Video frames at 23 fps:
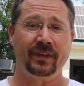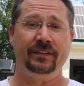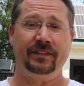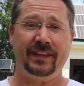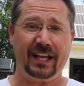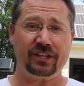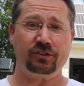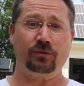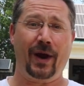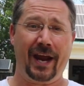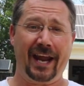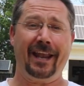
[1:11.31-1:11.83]

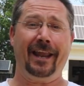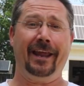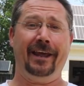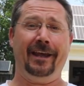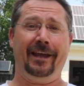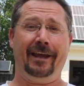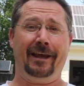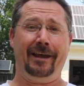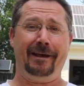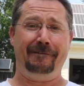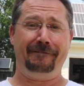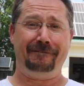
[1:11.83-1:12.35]
That's right,
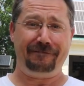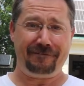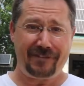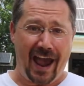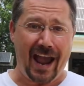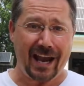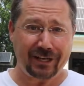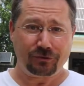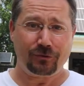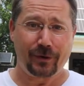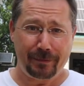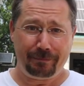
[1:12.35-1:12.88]

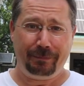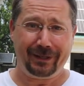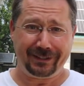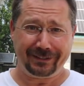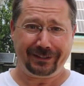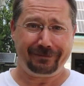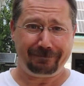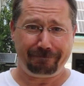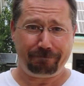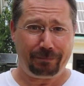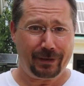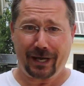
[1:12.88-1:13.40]
factory built
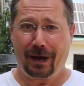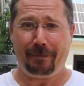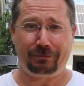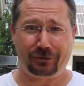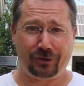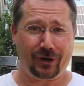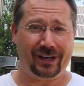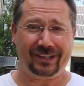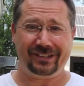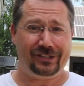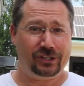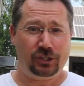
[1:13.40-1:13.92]
pickup
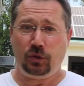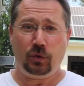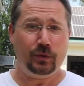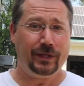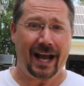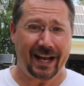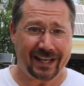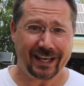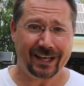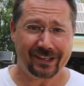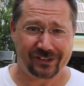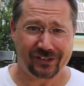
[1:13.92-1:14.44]
trucks two
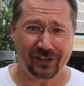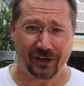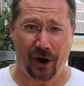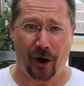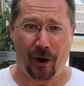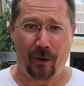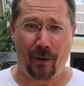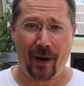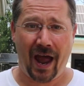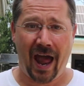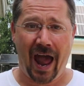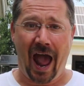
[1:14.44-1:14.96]
decades
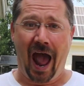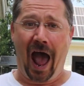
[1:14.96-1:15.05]
ago.